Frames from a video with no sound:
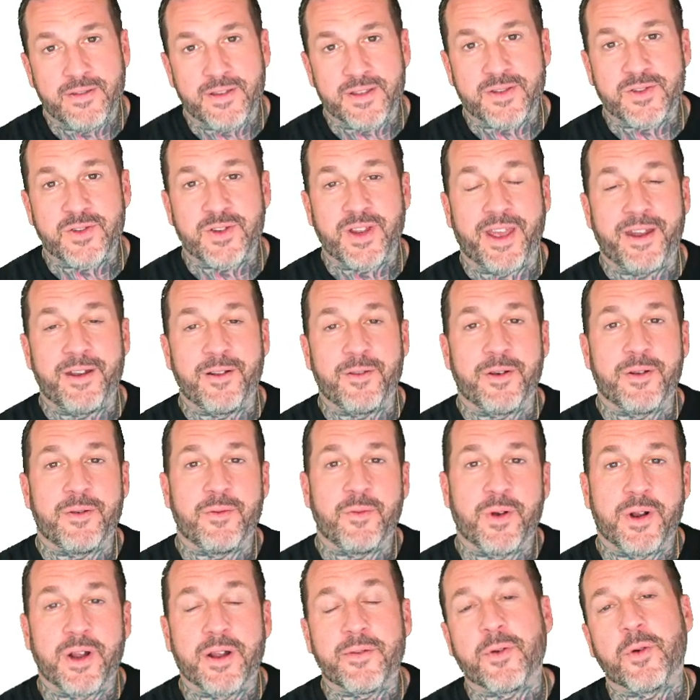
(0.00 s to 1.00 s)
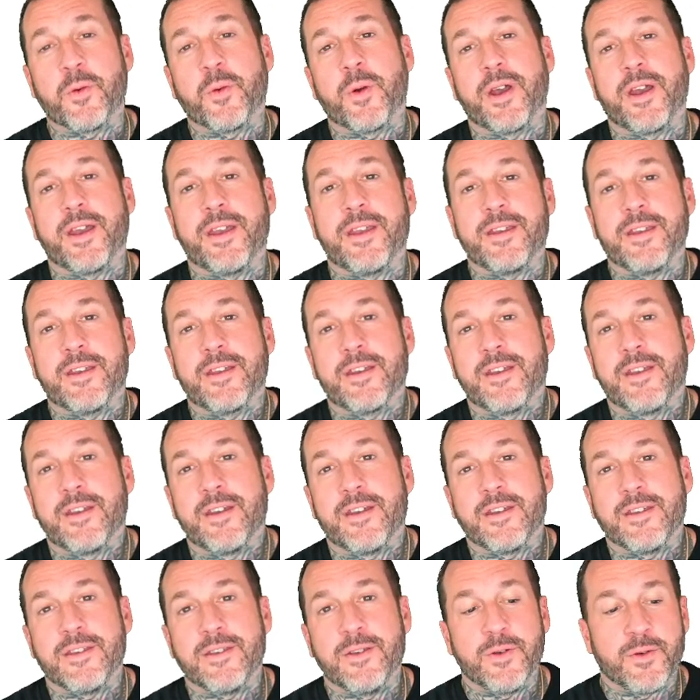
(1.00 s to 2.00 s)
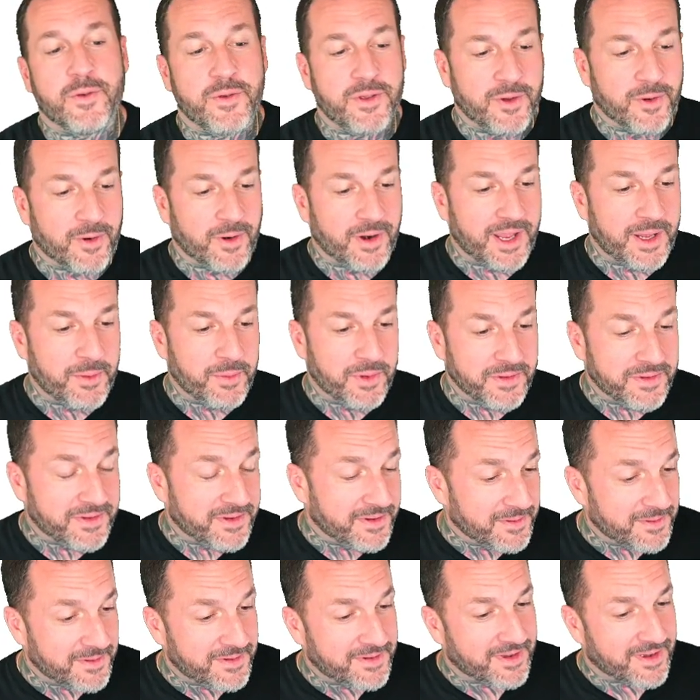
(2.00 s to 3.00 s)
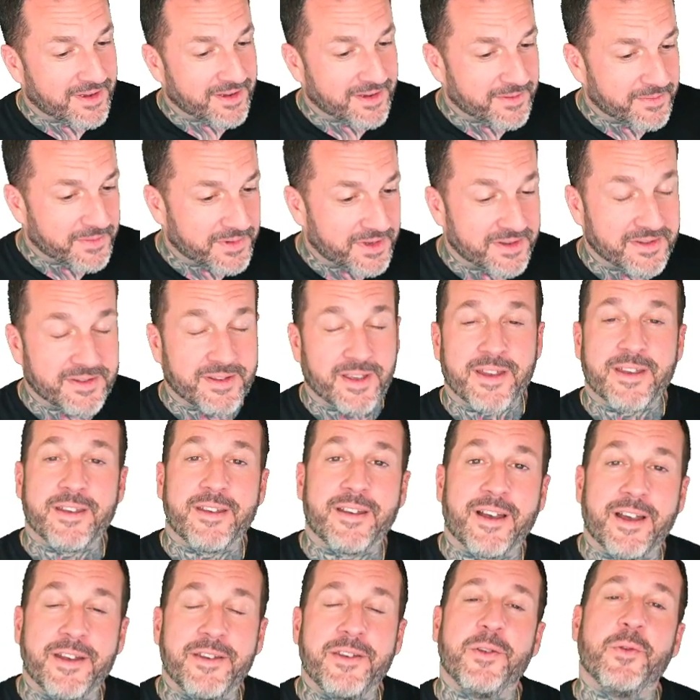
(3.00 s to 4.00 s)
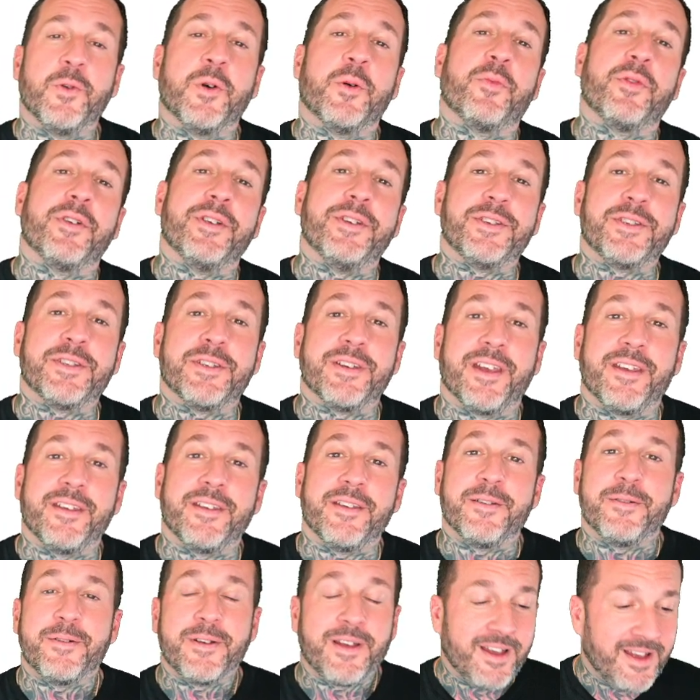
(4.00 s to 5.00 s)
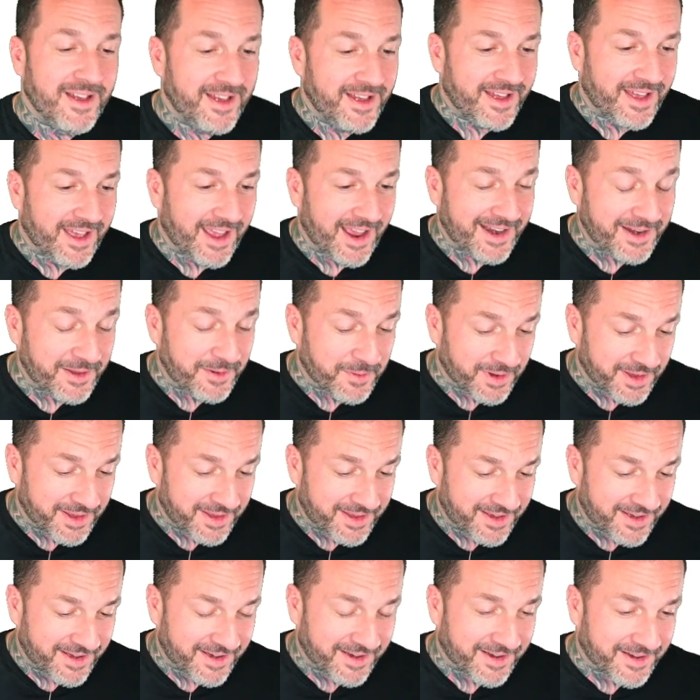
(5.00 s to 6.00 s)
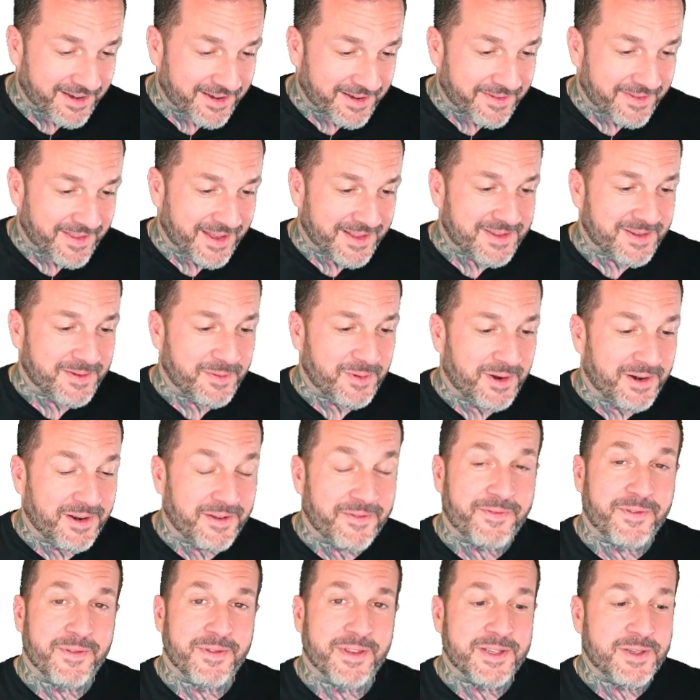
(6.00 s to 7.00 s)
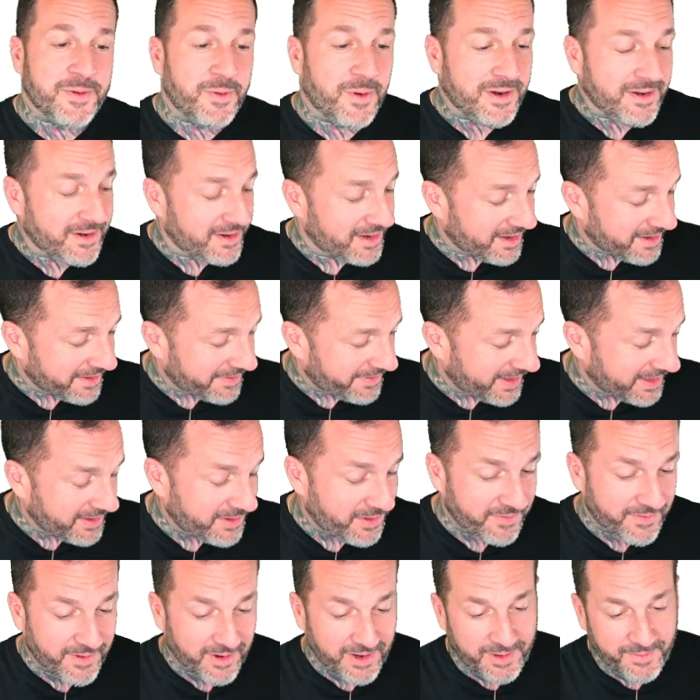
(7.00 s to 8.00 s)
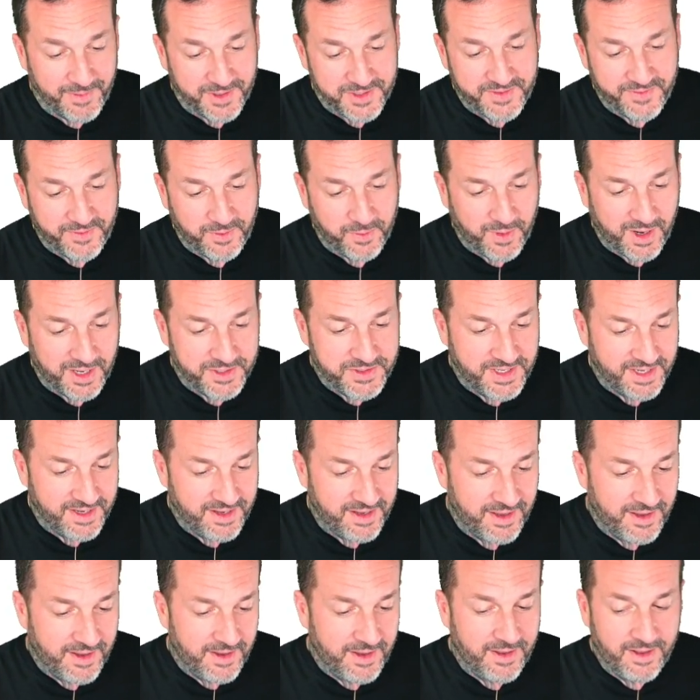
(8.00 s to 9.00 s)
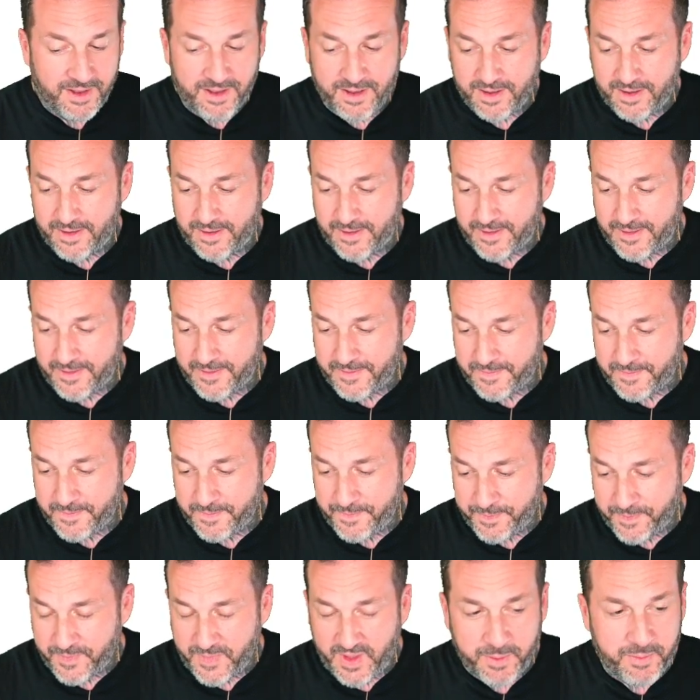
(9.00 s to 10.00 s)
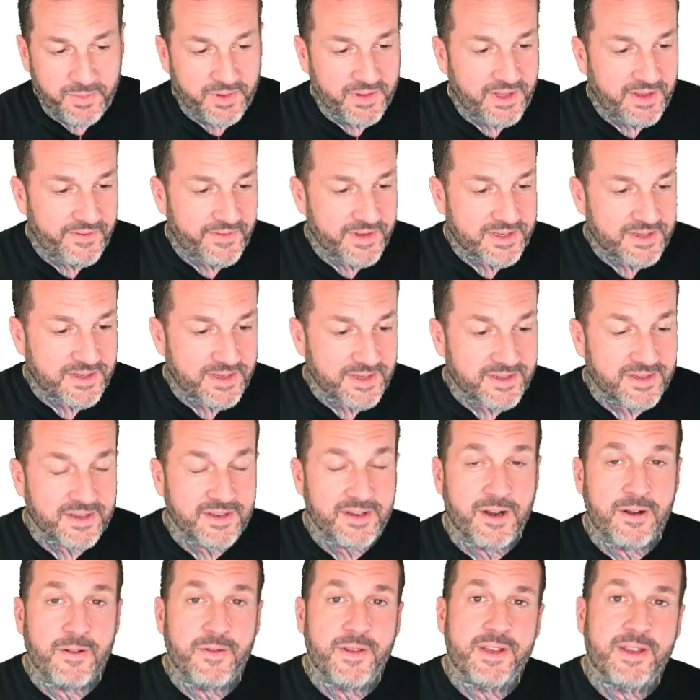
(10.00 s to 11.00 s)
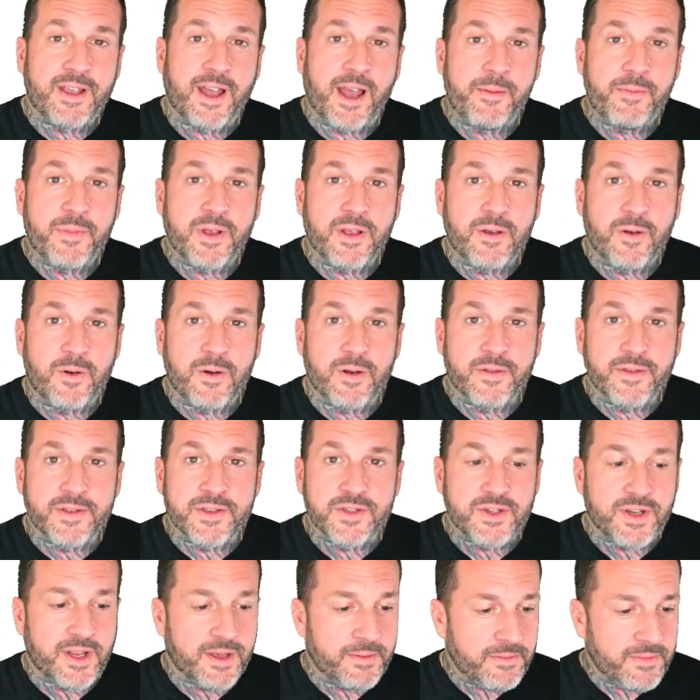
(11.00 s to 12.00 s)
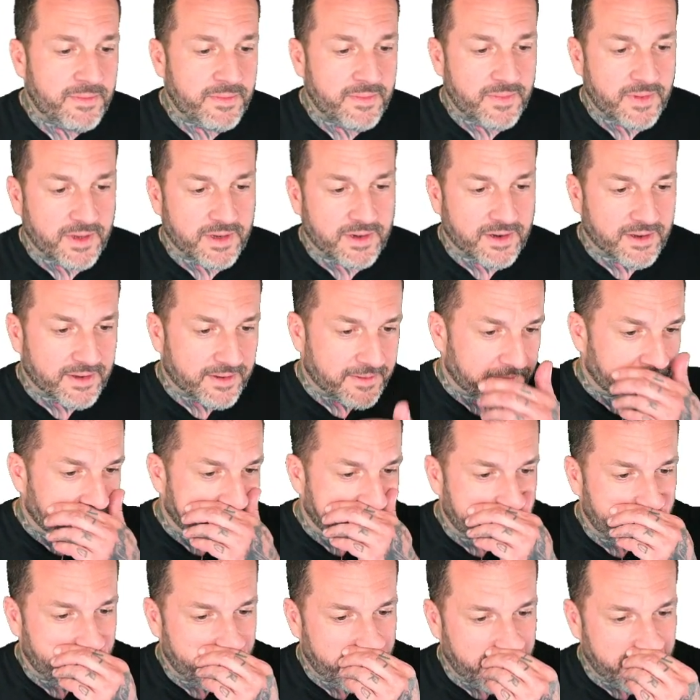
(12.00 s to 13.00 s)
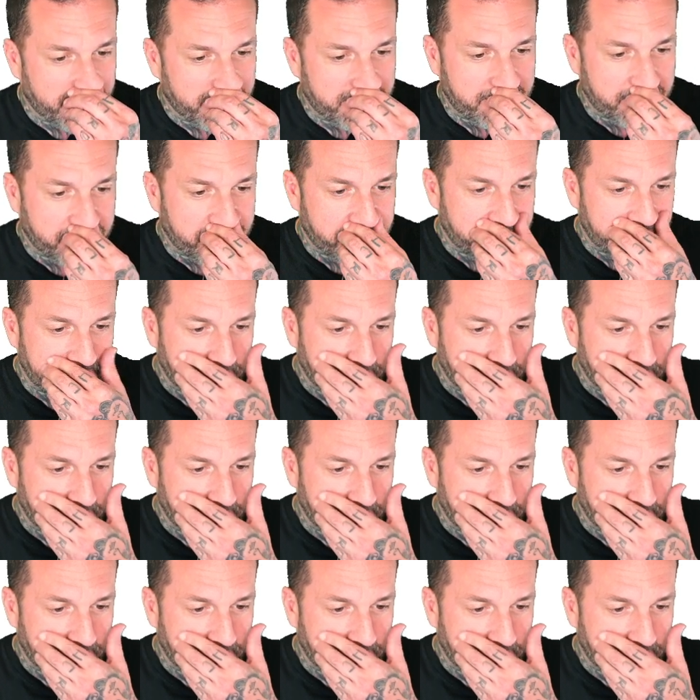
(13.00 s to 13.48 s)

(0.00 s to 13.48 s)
this channel in whatever way you, you are able to, because um, I, I do appreciate you. Anyway, uh, that's about it for this one. Uh, thank you very much for watching. Um, I believe it's, it's nearly time to go to the gym and, um, you know,